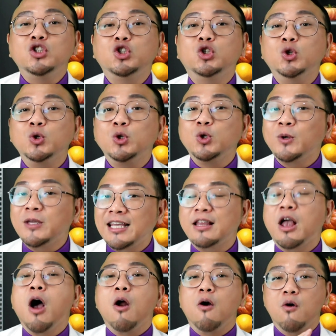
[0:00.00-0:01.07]
do you eat
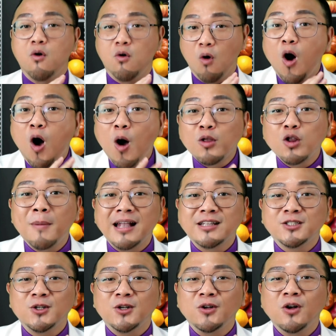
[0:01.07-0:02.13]
raw
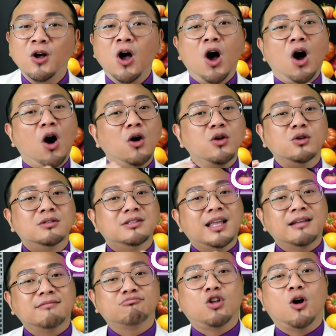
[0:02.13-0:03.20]
tomato or you
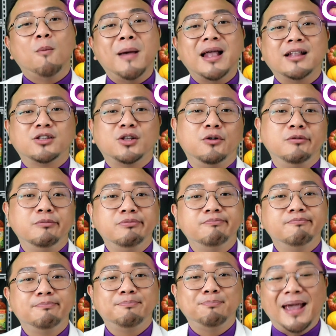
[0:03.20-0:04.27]
take tomato
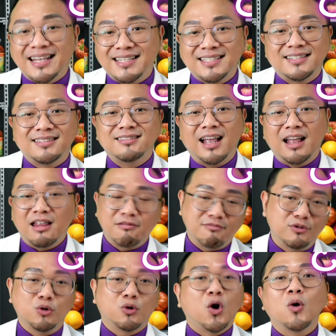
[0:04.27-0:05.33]
paste that
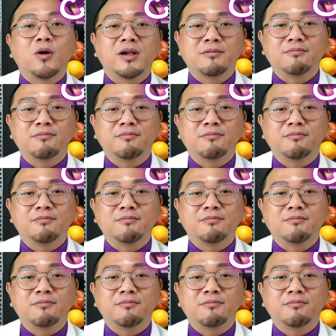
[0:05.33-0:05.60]
you cook?